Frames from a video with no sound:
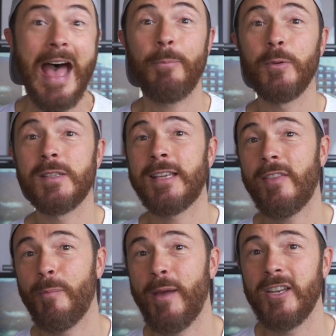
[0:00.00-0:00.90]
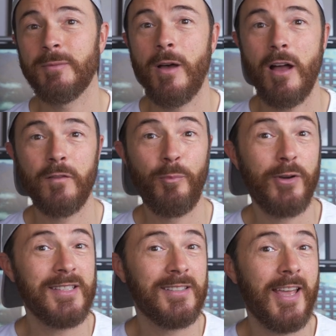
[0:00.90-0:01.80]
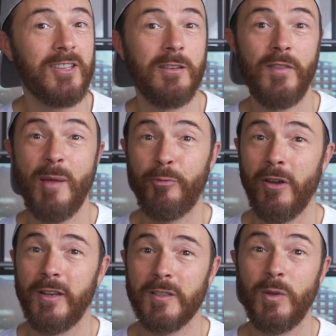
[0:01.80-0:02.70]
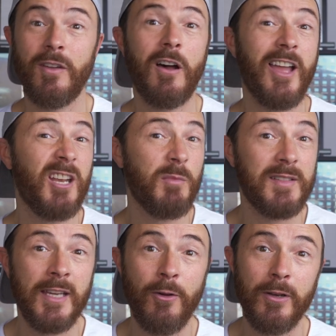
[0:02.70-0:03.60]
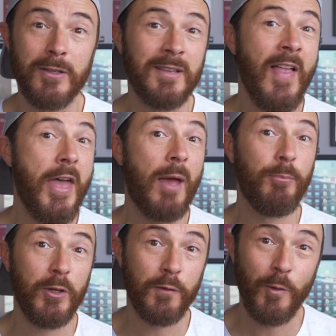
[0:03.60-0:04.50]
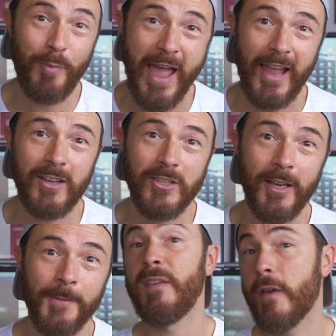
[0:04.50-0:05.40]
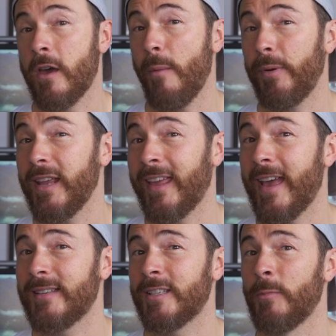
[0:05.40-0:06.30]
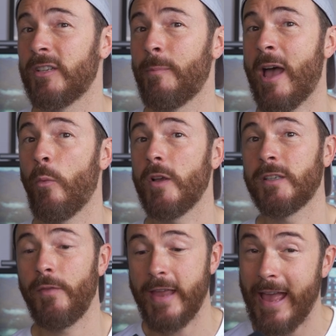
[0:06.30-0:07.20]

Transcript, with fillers: Apple set the benchmark for presentation of their products with high-end materials and beautiful packaging. If a company cares as much about what's on the